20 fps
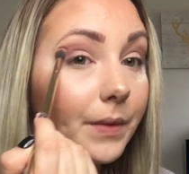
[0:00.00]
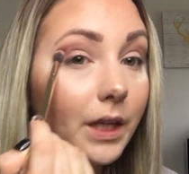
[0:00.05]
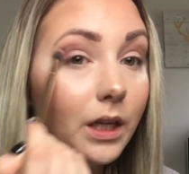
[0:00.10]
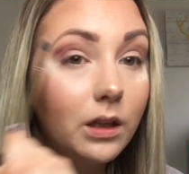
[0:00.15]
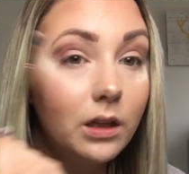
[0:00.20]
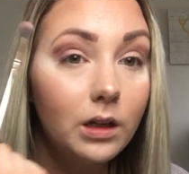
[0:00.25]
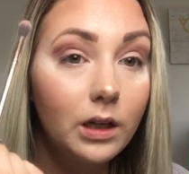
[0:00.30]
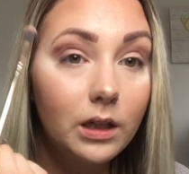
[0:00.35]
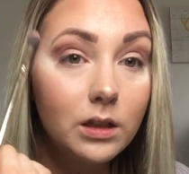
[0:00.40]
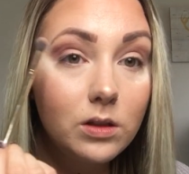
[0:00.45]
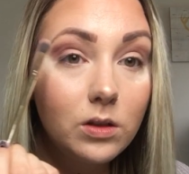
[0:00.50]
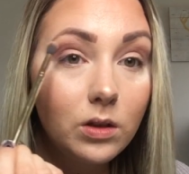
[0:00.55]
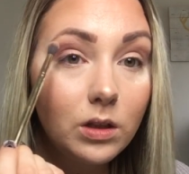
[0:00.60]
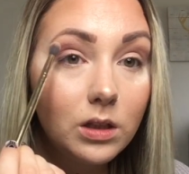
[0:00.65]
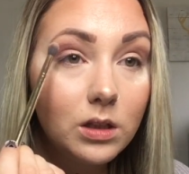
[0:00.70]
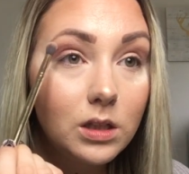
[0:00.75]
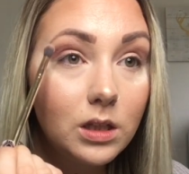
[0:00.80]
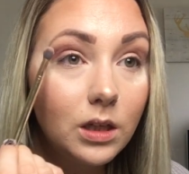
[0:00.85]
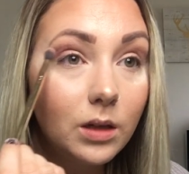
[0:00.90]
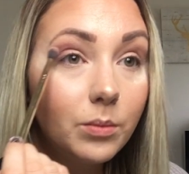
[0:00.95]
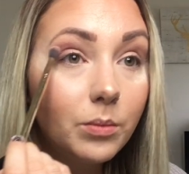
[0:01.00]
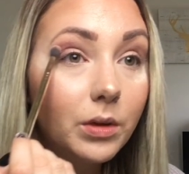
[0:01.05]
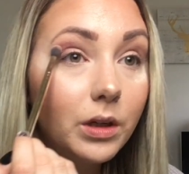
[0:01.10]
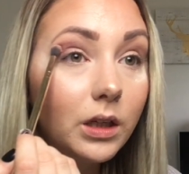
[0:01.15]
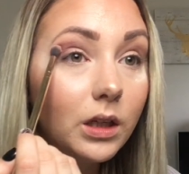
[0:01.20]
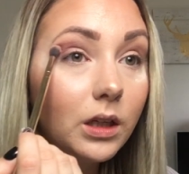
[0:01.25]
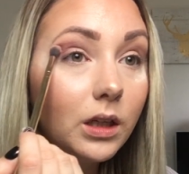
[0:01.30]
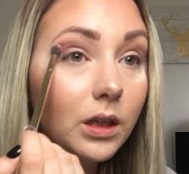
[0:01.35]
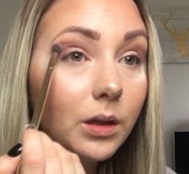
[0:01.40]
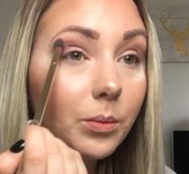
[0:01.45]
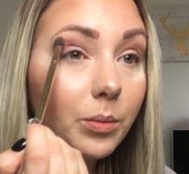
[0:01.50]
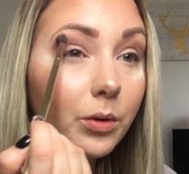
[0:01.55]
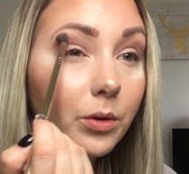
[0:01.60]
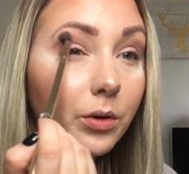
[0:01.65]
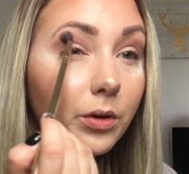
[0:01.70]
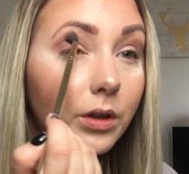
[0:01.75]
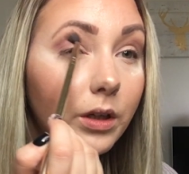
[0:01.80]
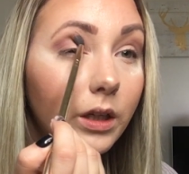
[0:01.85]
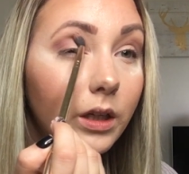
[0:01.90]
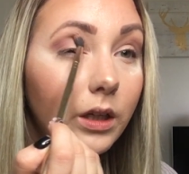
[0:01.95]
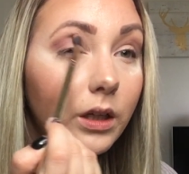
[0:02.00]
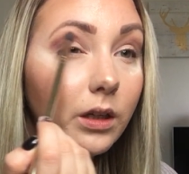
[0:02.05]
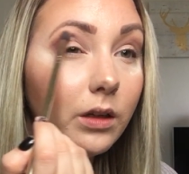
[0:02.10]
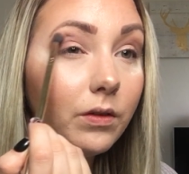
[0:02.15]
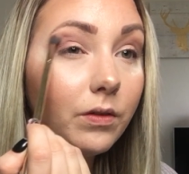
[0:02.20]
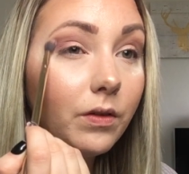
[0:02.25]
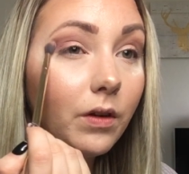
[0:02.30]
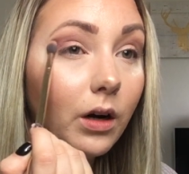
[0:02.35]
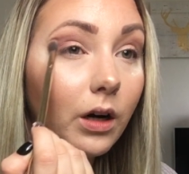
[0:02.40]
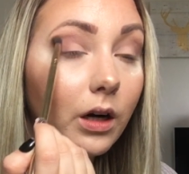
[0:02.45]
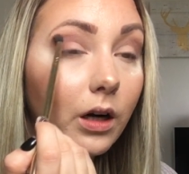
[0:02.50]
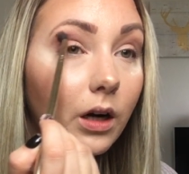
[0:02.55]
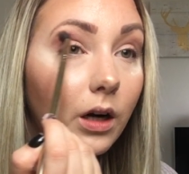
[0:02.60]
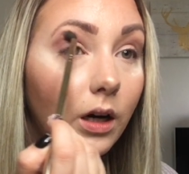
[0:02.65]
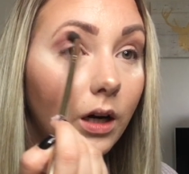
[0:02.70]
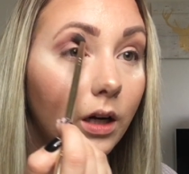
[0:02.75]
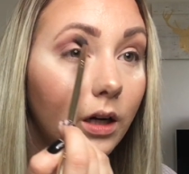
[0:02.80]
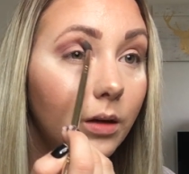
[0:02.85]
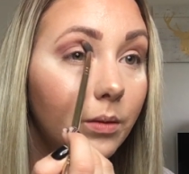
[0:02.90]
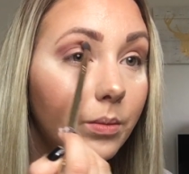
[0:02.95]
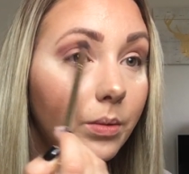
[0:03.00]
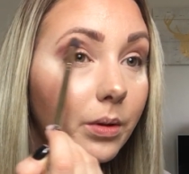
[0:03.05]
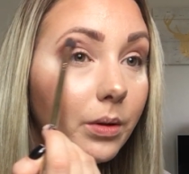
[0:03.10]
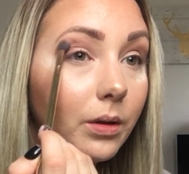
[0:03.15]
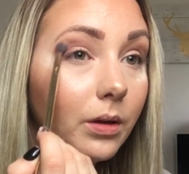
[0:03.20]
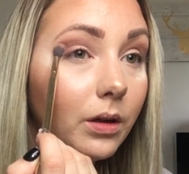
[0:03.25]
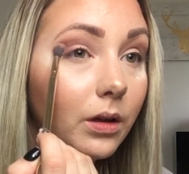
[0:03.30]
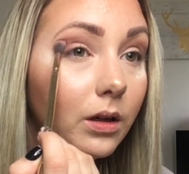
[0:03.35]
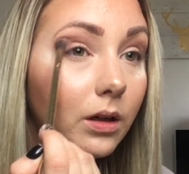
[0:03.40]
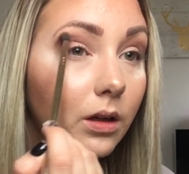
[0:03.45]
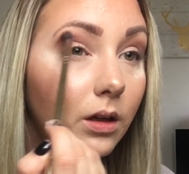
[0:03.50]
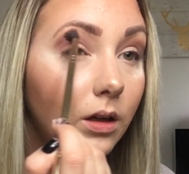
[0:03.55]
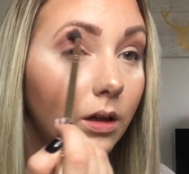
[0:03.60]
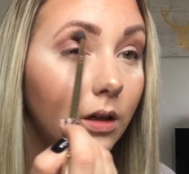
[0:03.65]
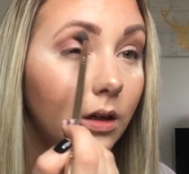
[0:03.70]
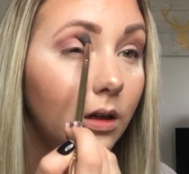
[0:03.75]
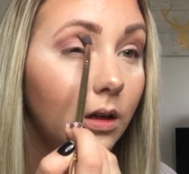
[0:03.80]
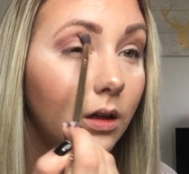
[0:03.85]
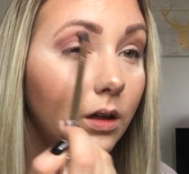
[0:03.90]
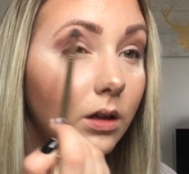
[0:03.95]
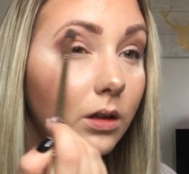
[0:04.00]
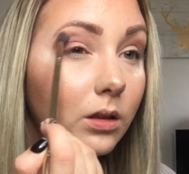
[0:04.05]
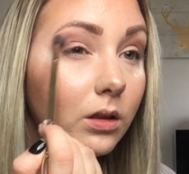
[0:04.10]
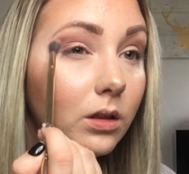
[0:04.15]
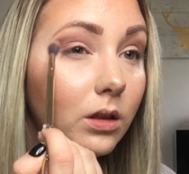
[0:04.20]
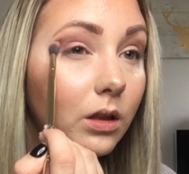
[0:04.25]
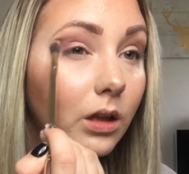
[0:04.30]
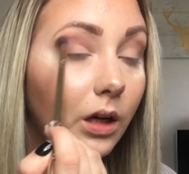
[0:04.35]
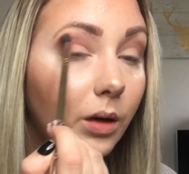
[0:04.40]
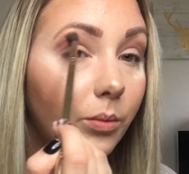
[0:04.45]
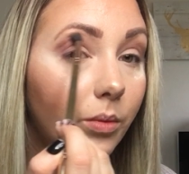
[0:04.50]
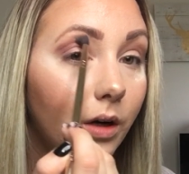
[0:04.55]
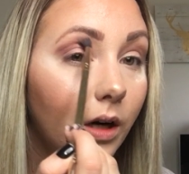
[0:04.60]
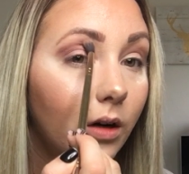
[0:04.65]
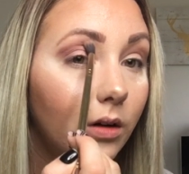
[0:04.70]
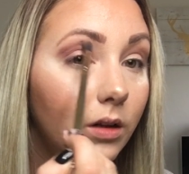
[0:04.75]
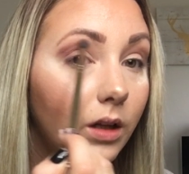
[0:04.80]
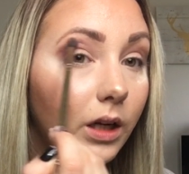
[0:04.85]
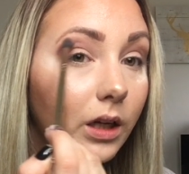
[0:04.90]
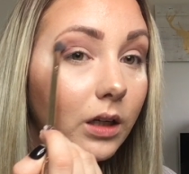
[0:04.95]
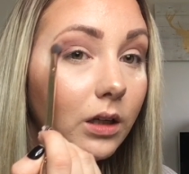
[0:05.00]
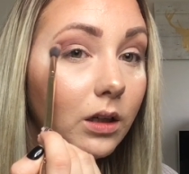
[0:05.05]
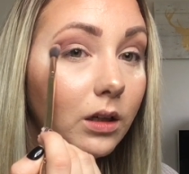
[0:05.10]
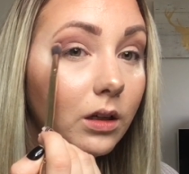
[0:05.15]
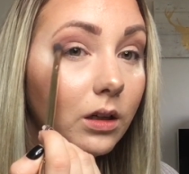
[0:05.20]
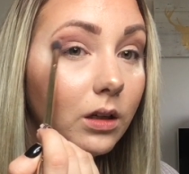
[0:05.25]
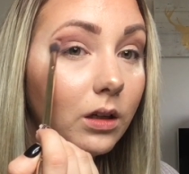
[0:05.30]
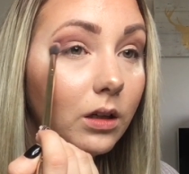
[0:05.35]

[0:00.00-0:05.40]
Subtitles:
And as you can see, I'm bringing it pretty far up to that brow line,